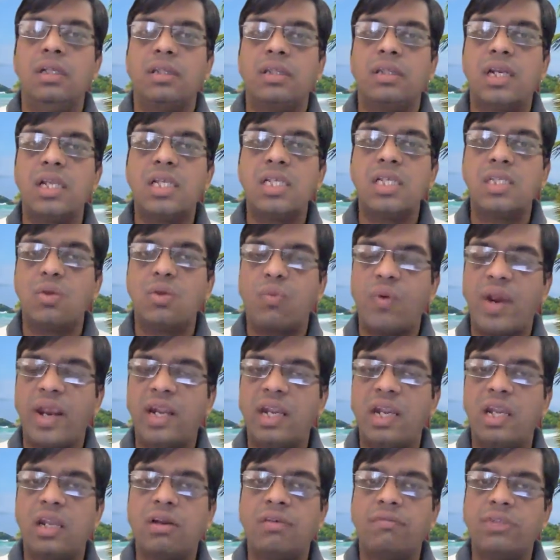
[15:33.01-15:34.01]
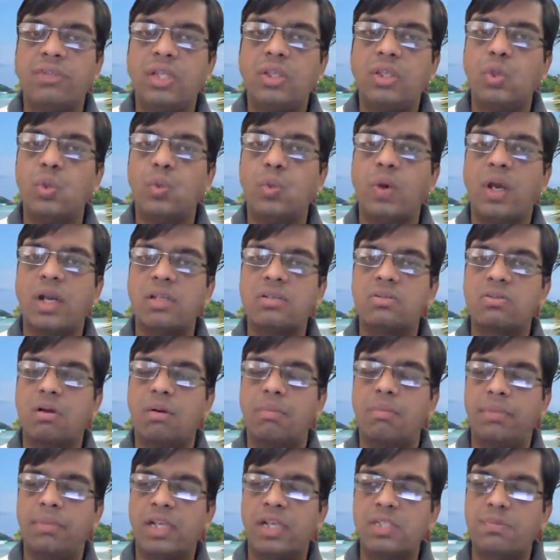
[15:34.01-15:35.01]
There is widening of the QRS
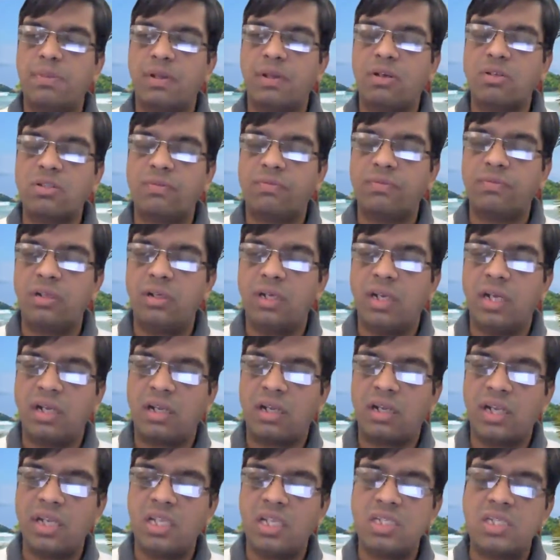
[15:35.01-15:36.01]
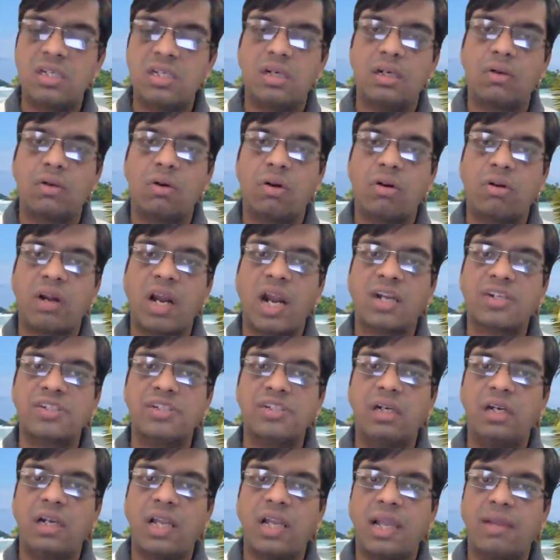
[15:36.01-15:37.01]
complex because of the increased
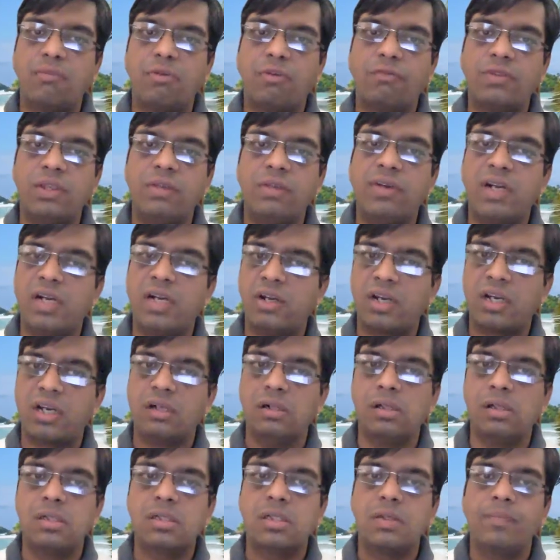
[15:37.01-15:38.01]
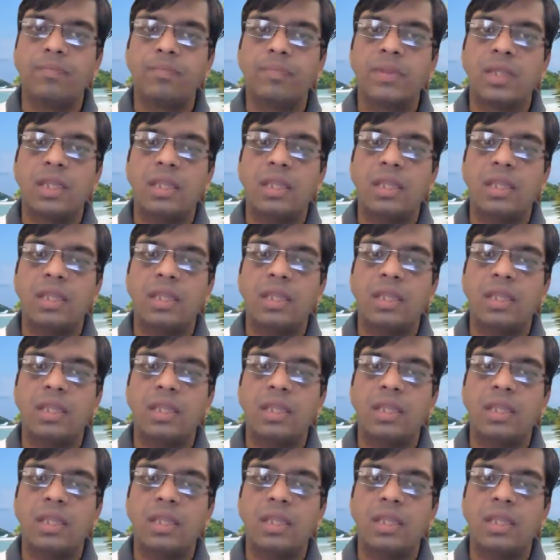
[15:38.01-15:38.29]
contraction time of the ventricles.